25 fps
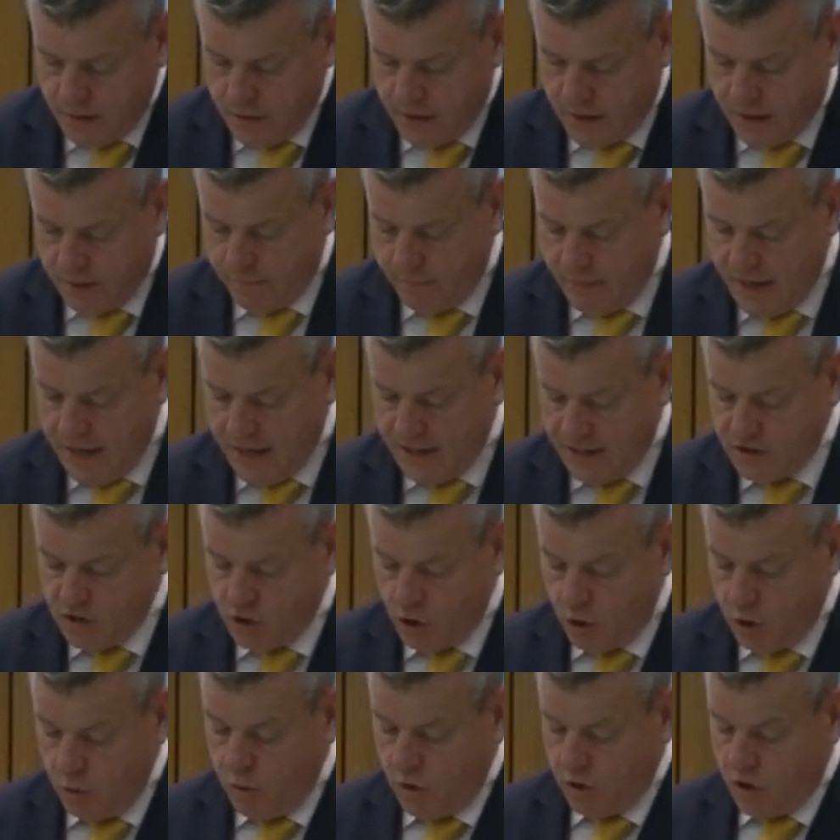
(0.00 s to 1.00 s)
and it means
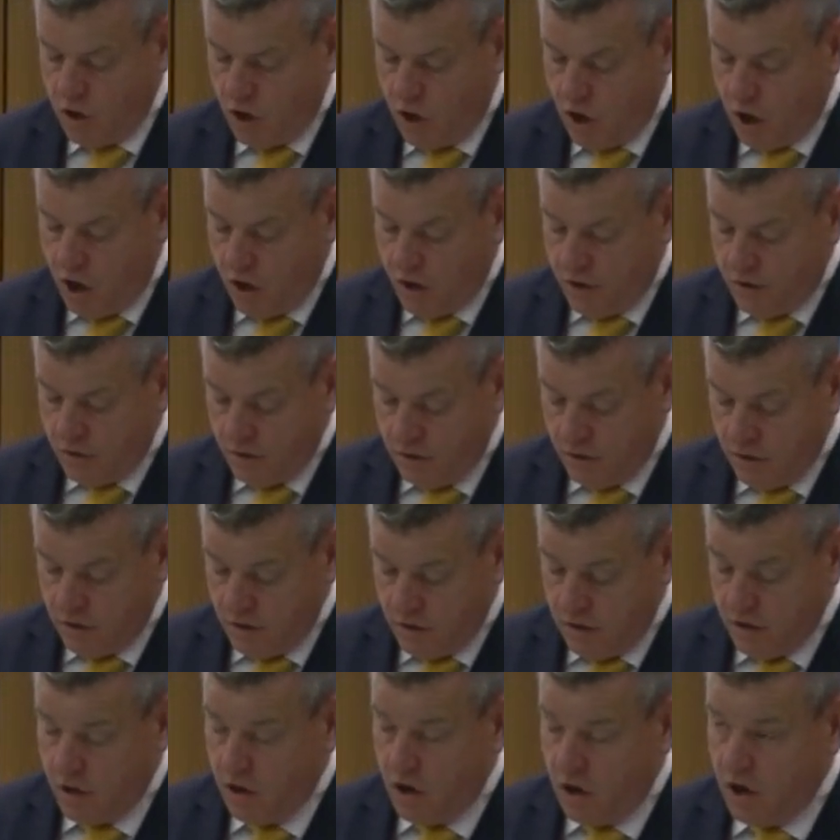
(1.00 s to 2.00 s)
who will guard
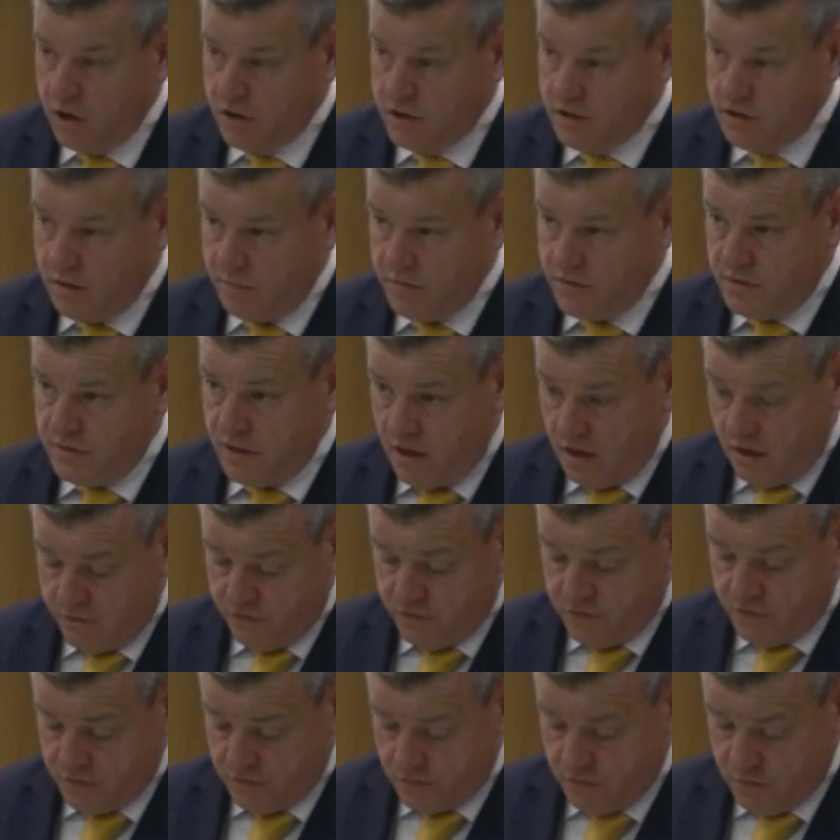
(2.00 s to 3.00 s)
the guards
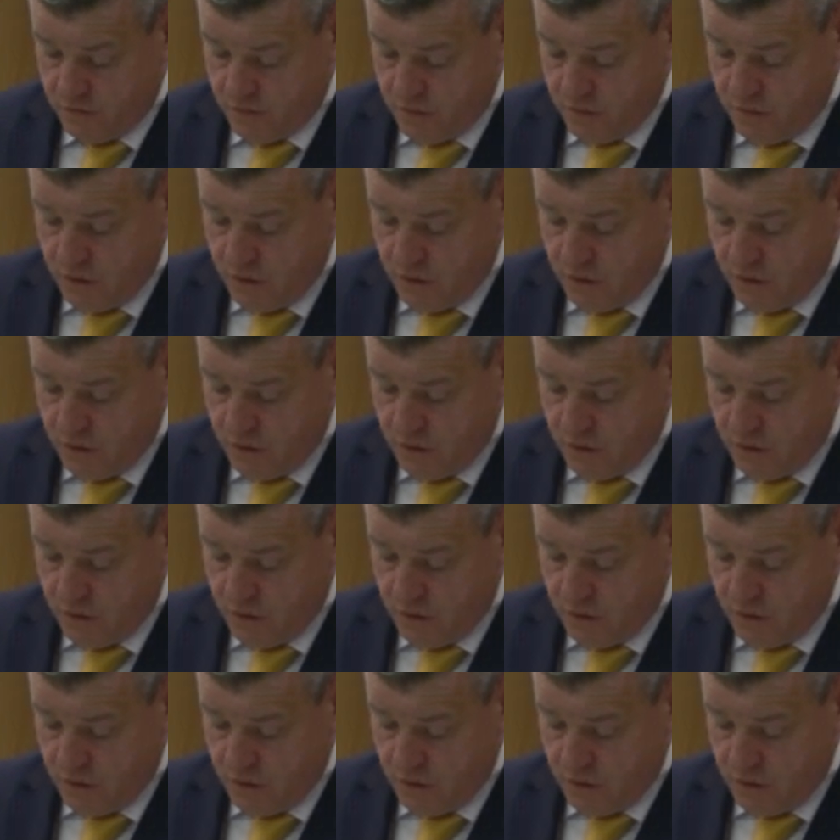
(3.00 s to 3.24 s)
themselves.